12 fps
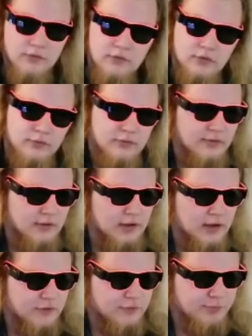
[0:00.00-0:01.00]
Due to the
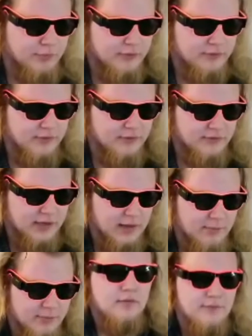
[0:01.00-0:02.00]
large prison
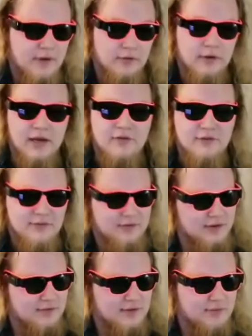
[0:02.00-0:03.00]
escape, federal
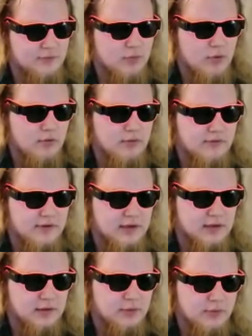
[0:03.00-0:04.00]
agencies have
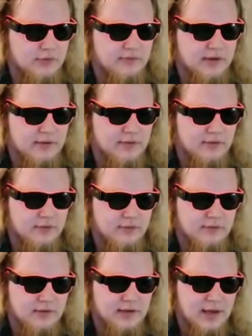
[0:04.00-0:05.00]
quarantined Lewis and
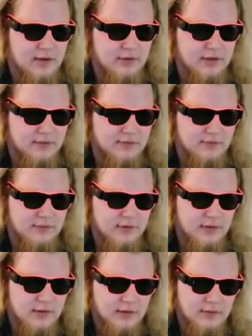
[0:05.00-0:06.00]
Thurston counties.
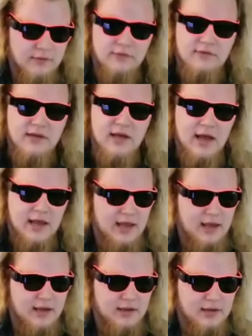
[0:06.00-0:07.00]
The
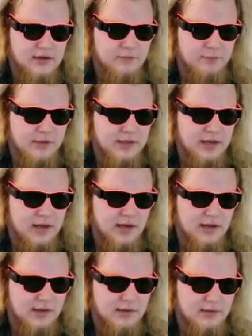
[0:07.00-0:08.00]
CIA,
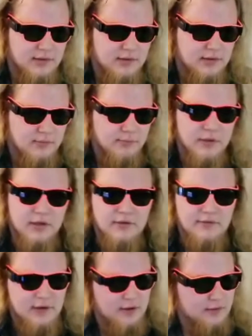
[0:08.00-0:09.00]
FBI,
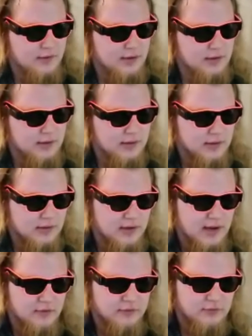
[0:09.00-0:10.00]
military,
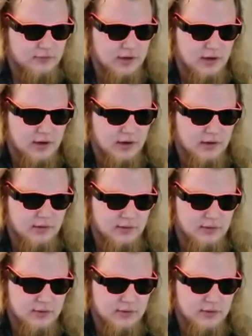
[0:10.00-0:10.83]
National Guard,